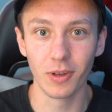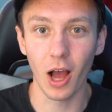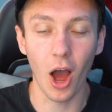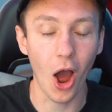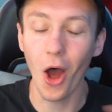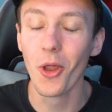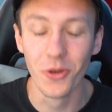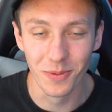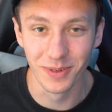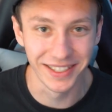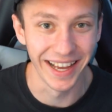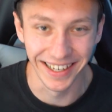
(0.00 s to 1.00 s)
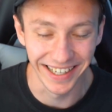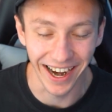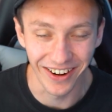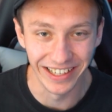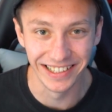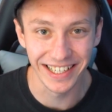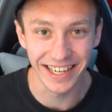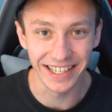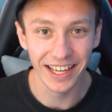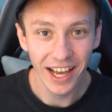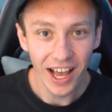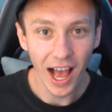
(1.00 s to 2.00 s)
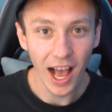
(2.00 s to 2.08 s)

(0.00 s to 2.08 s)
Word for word: 100% guaranteed